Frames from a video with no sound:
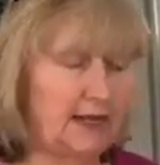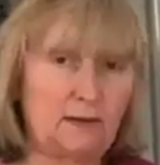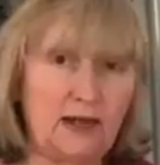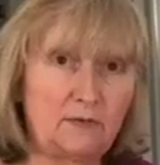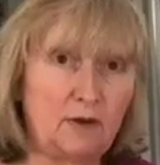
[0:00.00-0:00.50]

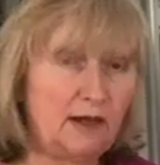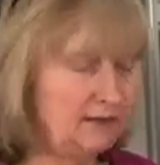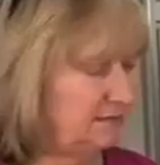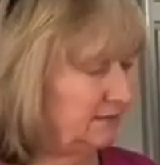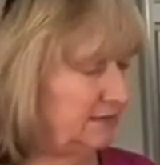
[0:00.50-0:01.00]
then add
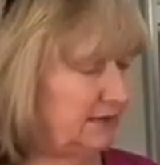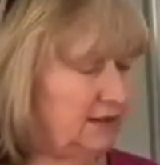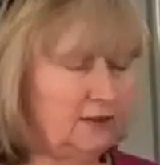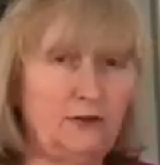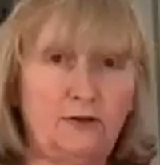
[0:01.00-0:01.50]
1,
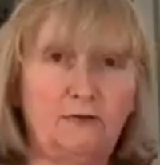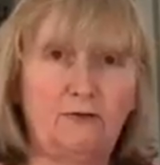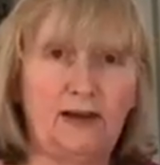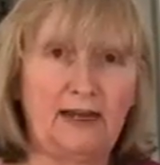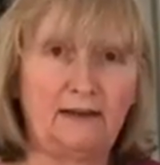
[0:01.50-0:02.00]

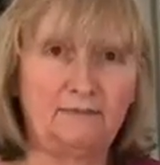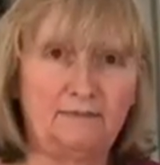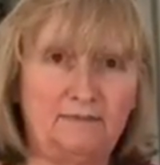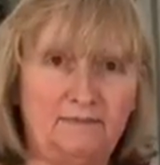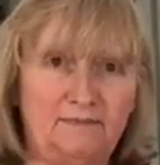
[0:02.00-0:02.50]
3.
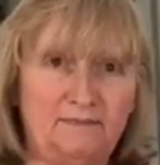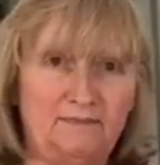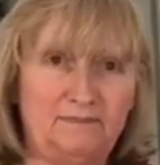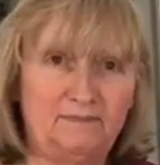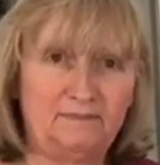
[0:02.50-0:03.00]

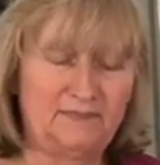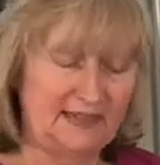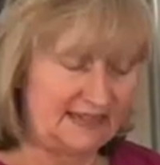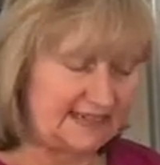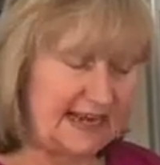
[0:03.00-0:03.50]

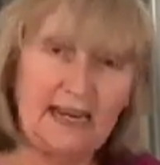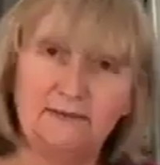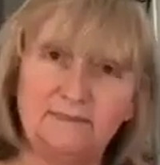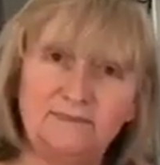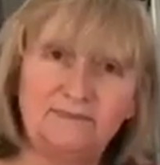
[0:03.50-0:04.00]
Easy.
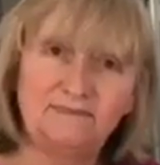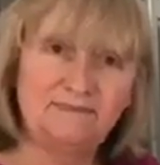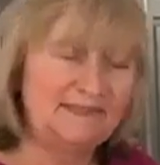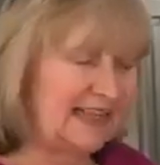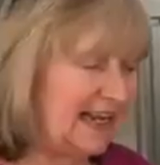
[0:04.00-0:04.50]

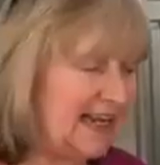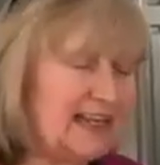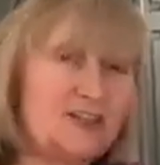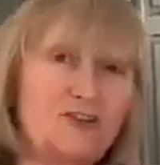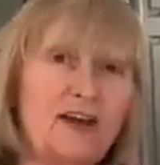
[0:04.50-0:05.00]

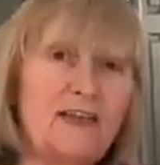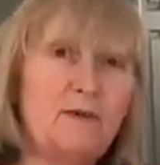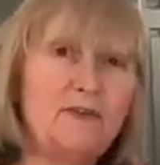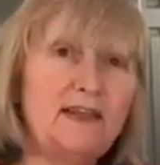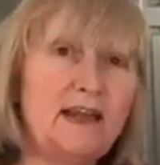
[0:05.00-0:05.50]
Let's try
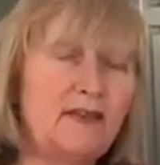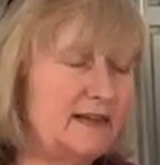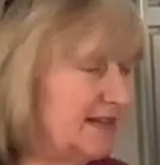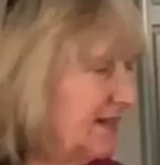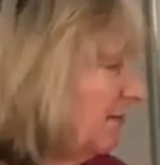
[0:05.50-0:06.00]
that with another
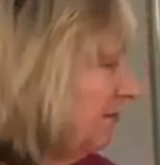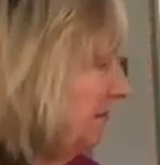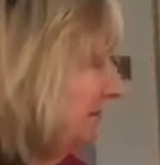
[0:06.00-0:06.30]
sum.